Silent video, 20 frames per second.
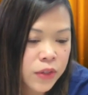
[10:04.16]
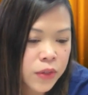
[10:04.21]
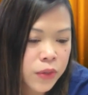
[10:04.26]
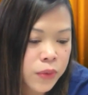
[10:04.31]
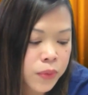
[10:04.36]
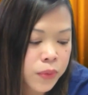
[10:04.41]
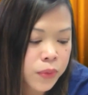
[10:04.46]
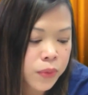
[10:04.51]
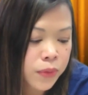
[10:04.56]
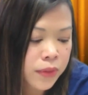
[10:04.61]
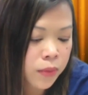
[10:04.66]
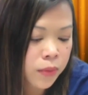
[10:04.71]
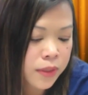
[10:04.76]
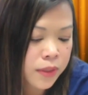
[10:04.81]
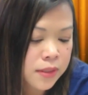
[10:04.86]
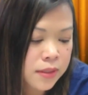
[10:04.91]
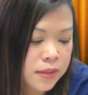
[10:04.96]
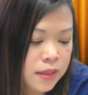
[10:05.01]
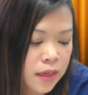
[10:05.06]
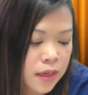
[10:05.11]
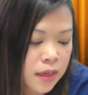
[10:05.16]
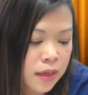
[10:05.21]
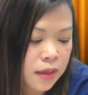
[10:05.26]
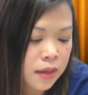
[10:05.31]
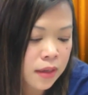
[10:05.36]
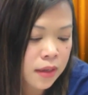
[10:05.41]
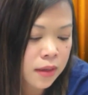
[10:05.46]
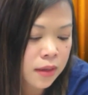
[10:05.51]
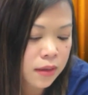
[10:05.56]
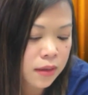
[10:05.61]
there was,
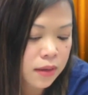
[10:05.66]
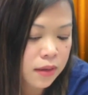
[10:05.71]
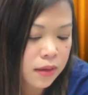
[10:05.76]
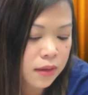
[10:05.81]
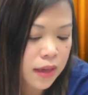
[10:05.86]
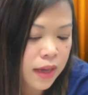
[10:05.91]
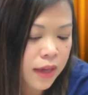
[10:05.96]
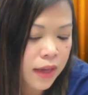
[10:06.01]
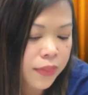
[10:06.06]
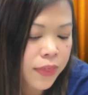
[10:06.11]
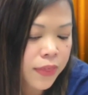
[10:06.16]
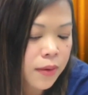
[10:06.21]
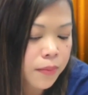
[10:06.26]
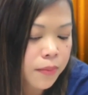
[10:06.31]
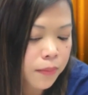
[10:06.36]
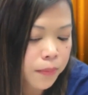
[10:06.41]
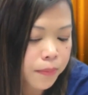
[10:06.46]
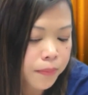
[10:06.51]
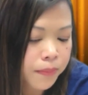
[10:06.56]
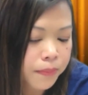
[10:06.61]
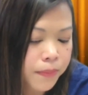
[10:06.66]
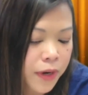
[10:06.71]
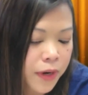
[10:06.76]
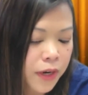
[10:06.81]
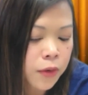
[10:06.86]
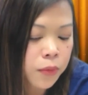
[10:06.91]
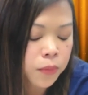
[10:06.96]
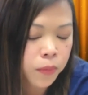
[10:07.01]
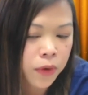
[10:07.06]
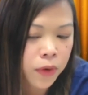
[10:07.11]
I think
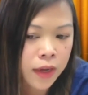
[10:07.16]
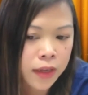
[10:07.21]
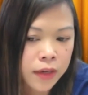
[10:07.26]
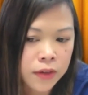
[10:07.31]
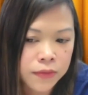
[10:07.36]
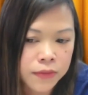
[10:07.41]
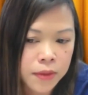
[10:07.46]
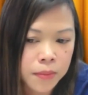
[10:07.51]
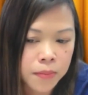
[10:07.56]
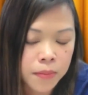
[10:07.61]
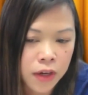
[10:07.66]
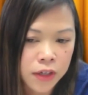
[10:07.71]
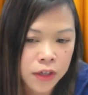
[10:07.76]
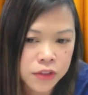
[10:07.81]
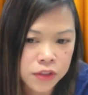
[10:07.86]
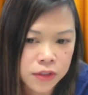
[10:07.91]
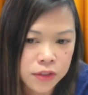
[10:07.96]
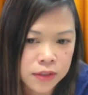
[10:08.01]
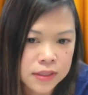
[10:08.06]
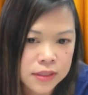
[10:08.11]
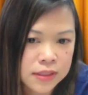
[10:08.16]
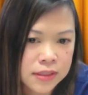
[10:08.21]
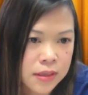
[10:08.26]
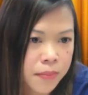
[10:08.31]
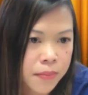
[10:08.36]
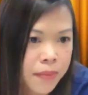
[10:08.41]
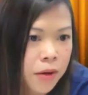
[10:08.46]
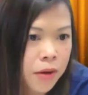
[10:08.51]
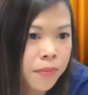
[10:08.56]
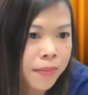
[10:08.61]
part one of the modules is
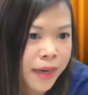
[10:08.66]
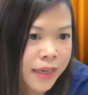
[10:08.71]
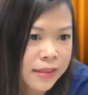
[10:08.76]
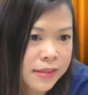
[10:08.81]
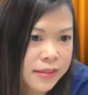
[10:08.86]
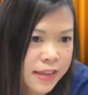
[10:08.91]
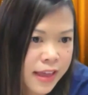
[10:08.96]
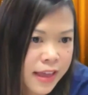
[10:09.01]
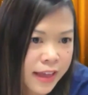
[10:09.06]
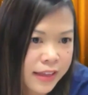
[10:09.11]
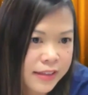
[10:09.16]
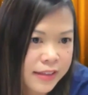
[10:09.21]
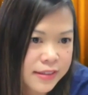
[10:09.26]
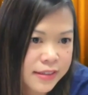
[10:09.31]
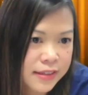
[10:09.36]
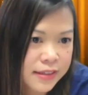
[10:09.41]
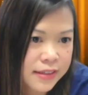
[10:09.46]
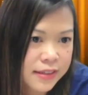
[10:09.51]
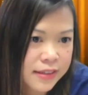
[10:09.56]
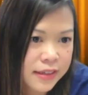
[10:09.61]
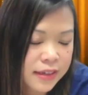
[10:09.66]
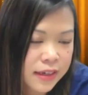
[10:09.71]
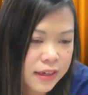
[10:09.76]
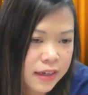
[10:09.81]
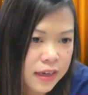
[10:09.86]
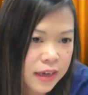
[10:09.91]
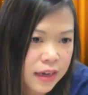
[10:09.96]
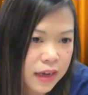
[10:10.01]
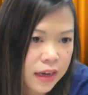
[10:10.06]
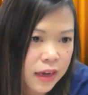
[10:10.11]
about mindset.
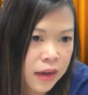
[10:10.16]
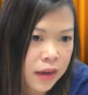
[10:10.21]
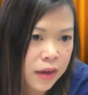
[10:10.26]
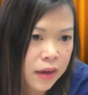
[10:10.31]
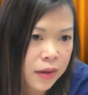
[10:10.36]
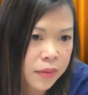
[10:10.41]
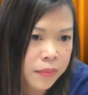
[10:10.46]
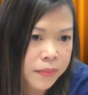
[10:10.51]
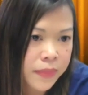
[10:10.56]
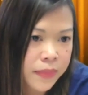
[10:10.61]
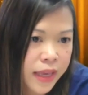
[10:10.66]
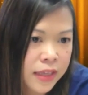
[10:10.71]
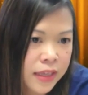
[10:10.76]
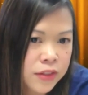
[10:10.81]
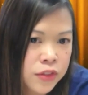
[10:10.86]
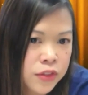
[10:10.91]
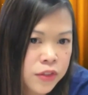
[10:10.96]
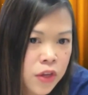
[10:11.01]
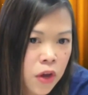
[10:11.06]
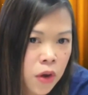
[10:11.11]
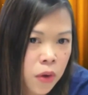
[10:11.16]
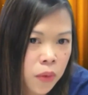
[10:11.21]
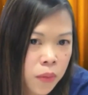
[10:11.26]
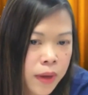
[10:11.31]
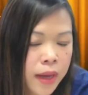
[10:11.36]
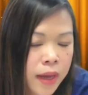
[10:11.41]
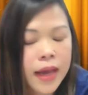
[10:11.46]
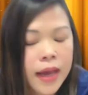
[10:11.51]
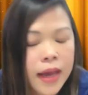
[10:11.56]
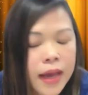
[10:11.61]
And
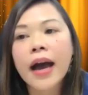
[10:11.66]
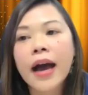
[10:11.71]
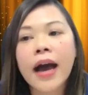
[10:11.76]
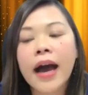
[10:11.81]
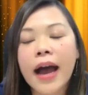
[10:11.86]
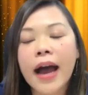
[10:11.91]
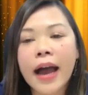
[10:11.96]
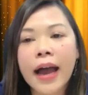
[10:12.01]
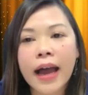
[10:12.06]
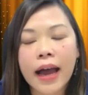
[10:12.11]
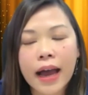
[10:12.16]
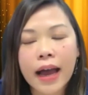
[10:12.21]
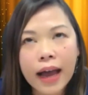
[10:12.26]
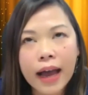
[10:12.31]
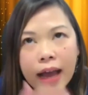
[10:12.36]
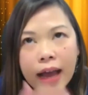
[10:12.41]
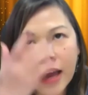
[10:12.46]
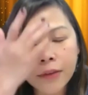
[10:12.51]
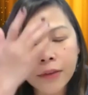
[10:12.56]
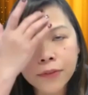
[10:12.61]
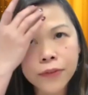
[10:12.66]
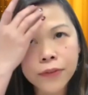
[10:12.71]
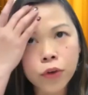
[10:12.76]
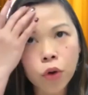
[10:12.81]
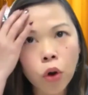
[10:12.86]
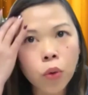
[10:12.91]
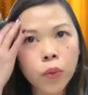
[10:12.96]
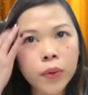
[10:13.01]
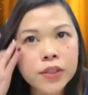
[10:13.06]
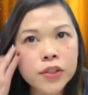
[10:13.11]
so I've
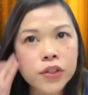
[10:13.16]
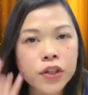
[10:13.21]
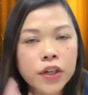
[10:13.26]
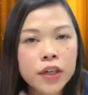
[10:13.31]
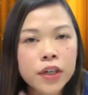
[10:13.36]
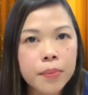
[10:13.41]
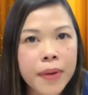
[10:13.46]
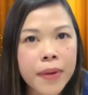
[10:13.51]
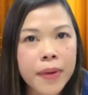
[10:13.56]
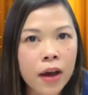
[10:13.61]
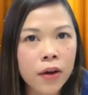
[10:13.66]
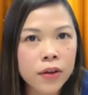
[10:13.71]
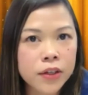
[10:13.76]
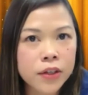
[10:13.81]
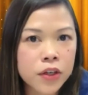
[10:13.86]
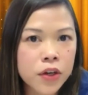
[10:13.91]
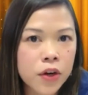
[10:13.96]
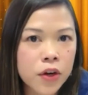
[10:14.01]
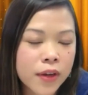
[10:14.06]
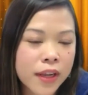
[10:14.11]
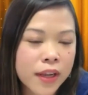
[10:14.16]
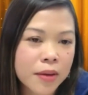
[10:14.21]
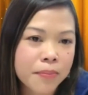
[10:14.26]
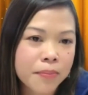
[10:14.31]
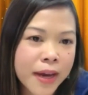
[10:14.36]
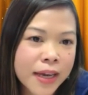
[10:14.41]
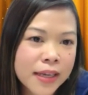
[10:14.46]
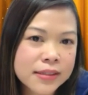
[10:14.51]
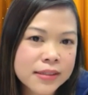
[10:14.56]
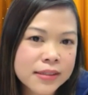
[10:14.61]
always heard about, like
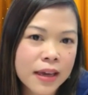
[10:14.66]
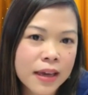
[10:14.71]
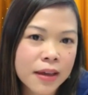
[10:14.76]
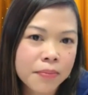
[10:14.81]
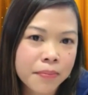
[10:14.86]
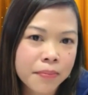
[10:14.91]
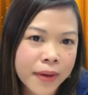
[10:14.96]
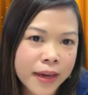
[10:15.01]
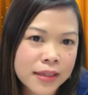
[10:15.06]
mindset,